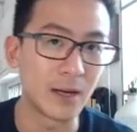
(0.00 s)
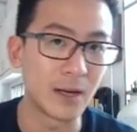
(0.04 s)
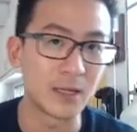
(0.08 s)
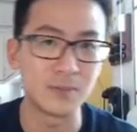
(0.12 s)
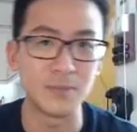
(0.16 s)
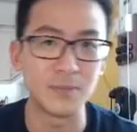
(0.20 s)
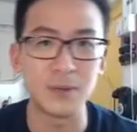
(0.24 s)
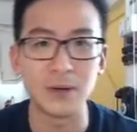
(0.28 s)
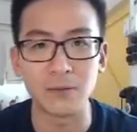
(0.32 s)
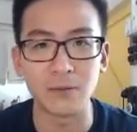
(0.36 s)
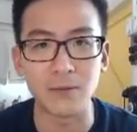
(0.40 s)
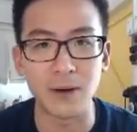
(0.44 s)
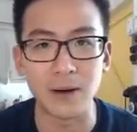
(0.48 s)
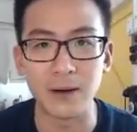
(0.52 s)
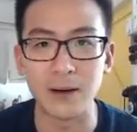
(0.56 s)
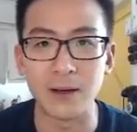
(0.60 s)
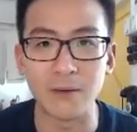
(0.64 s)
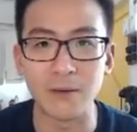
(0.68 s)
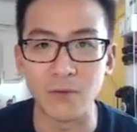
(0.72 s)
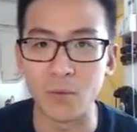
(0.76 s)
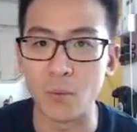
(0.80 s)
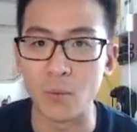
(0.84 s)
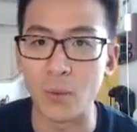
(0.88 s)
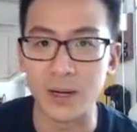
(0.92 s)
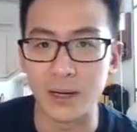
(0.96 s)
It's been around now
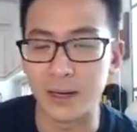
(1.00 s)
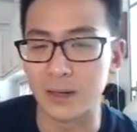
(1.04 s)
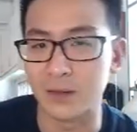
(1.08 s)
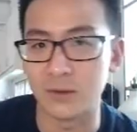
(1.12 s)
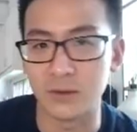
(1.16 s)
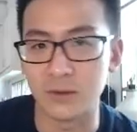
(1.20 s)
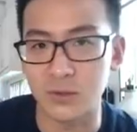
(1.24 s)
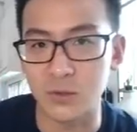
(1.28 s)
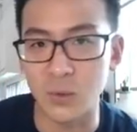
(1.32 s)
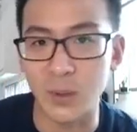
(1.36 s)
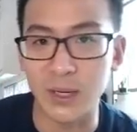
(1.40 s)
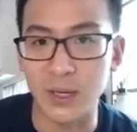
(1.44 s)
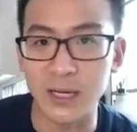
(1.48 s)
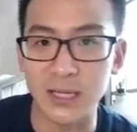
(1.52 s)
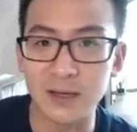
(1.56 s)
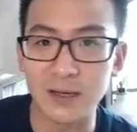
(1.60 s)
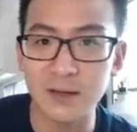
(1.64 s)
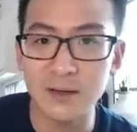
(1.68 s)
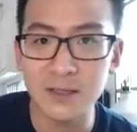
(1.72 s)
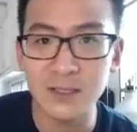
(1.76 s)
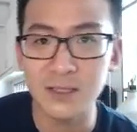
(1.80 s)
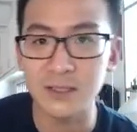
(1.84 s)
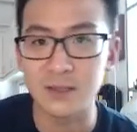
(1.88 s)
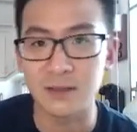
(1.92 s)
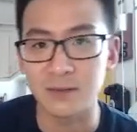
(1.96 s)
for 20
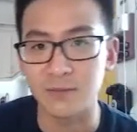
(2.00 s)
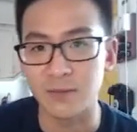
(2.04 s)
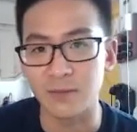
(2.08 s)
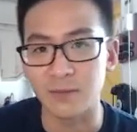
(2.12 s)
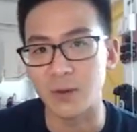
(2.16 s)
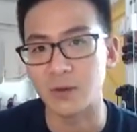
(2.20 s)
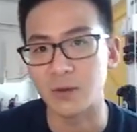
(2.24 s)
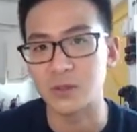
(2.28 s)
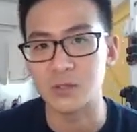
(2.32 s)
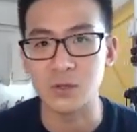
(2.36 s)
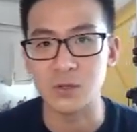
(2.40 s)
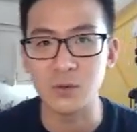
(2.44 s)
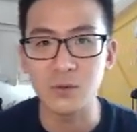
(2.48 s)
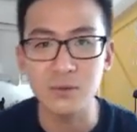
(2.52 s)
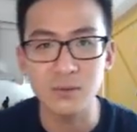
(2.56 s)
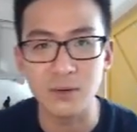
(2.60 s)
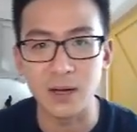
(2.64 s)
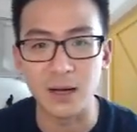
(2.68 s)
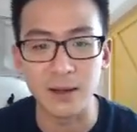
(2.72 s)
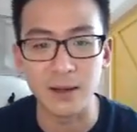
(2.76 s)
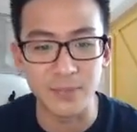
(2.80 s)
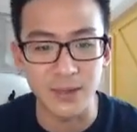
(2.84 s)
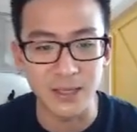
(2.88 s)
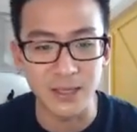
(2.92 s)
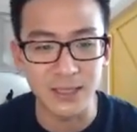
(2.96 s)
years or
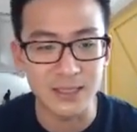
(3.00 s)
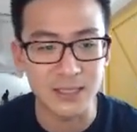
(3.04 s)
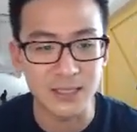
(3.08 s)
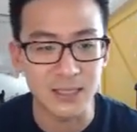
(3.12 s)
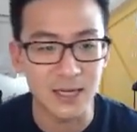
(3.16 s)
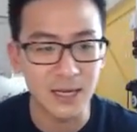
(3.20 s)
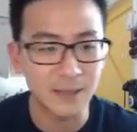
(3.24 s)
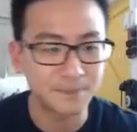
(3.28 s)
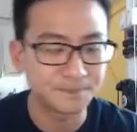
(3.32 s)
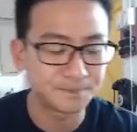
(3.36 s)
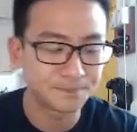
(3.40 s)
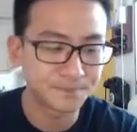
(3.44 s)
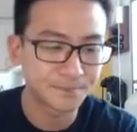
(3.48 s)
so, the internet.